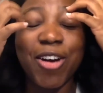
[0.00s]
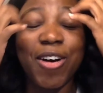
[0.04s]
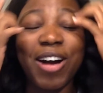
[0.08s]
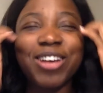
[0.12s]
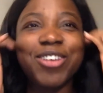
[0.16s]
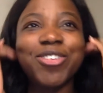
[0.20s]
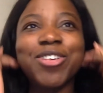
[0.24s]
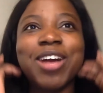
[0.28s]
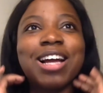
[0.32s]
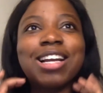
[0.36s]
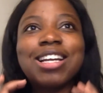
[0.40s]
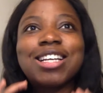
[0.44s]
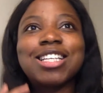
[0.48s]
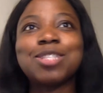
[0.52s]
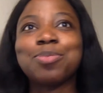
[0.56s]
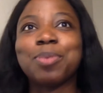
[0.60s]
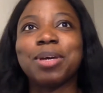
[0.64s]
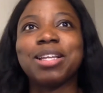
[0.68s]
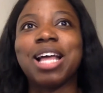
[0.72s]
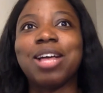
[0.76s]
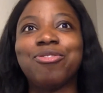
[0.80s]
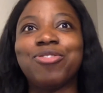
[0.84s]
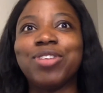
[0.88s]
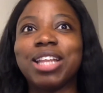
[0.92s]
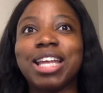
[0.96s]
I don't know how to explain
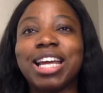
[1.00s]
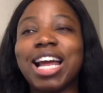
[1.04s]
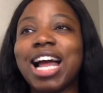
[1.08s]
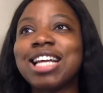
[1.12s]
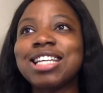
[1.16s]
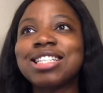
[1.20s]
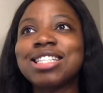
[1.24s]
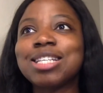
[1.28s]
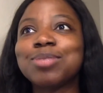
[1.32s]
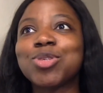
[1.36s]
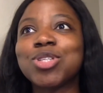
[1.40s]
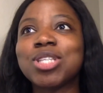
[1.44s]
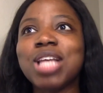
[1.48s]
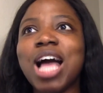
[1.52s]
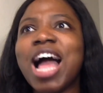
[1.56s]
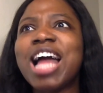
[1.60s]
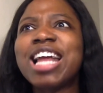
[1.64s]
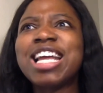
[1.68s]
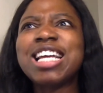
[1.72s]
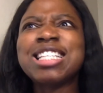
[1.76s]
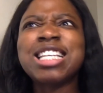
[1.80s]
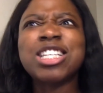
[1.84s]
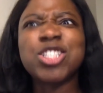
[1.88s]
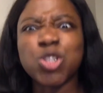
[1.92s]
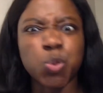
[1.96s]
that feeling. I guess
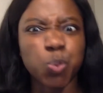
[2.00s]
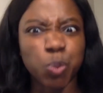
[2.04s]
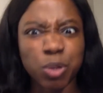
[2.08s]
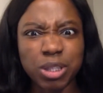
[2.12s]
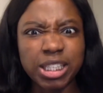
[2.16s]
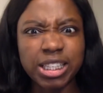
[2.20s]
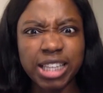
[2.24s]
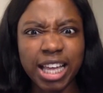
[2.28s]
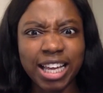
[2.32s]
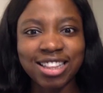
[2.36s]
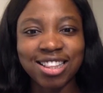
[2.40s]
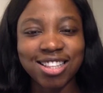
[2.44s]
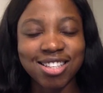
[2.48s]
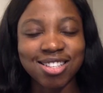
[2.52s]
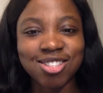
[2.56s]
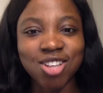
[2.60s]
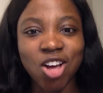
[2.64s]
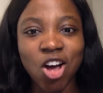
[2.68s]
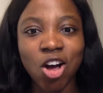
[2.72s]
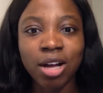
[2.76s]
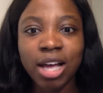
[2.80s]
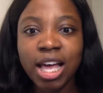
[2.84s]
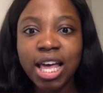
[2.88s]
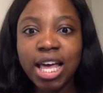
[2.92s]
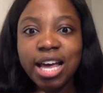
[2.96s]
I just really like the
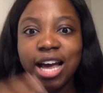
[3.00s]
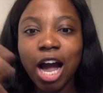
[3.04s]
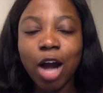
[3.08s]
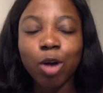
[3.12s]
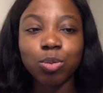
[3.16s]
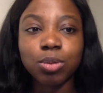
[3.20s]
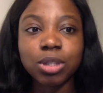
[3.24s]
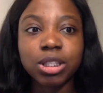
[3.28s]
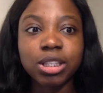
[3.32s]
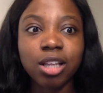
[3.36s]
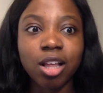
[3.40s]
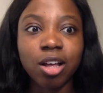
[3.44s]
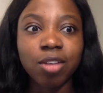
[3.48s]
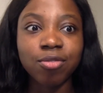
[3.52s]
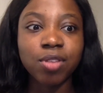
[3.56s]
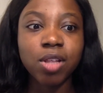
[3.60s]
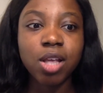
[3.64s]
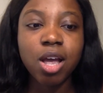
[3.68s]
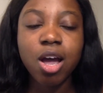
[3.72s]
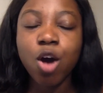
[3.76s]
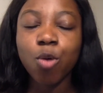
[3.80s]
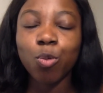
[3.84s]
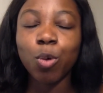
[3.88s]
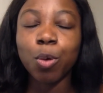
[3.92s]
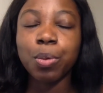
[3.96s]
song. I really loved
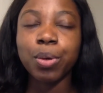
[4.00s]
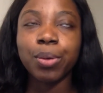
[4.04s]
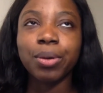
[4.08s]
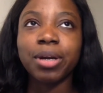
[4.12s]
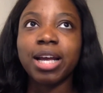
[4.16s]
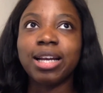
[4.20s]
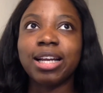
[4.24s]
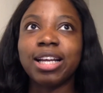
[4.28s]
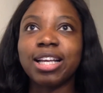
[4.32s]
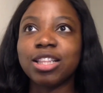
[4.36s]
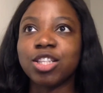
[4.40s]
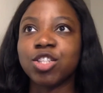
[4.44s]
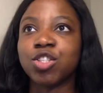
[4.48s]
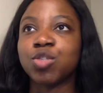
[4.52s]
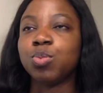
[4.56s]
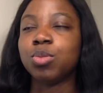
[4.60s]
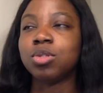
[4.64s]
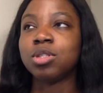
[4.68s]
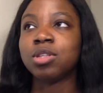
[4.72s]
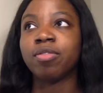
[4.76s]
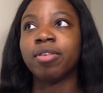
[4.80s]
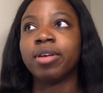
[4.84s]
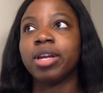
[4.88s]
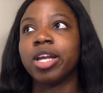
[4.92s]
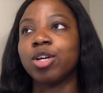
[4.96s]
what we were getting in this
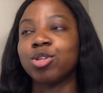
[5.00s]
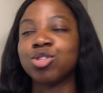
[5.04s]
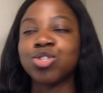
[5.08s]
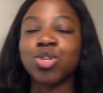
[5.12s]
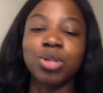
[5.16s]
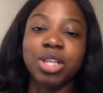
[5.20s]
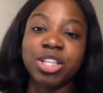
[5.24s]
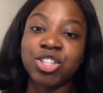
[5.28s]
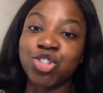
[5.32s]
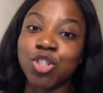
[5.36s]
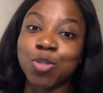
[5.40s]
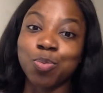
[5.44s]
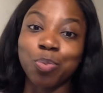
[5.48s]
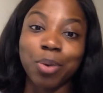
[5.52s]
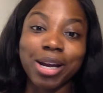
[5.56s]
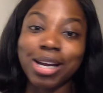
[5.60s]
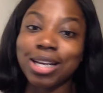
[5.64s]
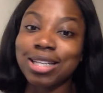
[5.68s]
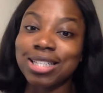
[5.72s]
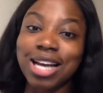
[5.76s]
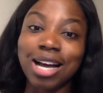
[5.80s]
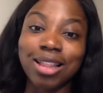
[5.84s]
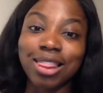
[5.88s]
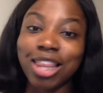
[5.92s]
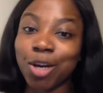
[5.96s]
music video. So let's just break it
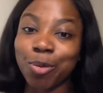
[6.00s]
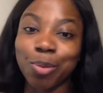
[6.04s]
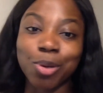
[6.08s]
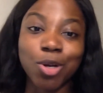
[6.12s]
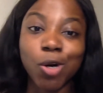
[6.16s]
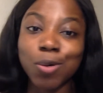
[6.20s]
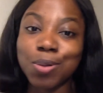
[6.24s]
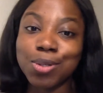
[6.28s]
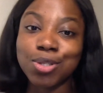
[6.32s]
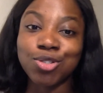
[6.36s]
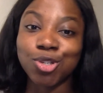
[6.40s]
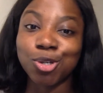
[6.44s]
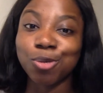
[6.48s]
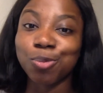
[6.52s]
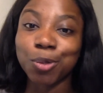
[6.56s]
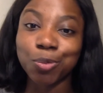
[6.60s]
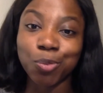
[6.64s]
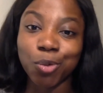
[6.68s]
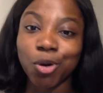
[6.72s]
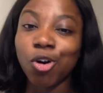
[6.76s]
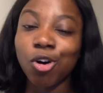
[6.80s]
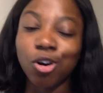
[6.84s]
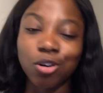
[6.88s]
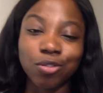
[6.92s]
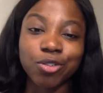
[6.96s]
down like we always do when
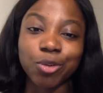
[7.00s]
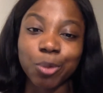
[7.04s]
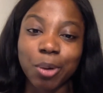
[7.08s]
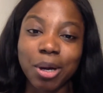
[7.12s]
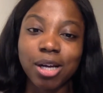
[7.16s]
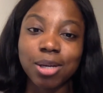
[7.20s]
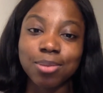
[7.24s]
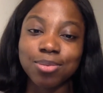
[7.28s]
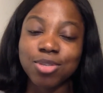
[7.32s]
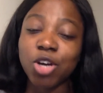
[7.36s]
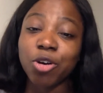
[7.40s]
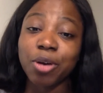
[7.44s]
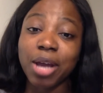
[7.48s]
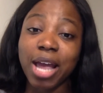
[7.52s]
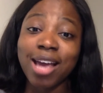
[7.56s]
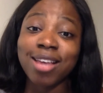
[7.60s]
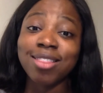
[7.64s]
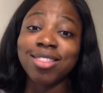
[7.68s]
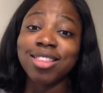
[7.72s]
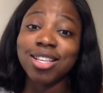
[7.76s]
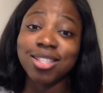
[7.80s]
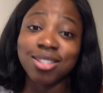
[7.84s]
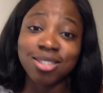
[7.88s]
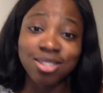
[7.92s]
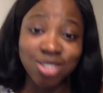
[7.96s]
we're overwhelmed. Okay,
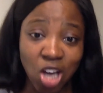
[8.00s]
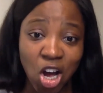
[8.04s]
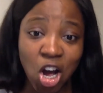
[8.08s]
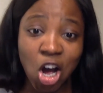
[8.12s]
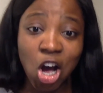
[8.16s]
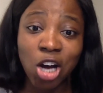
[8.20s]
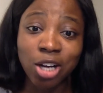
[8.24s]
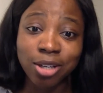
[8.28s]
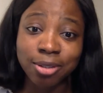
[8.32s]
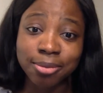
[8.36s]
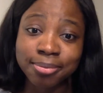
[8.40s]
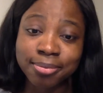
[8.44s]
this song.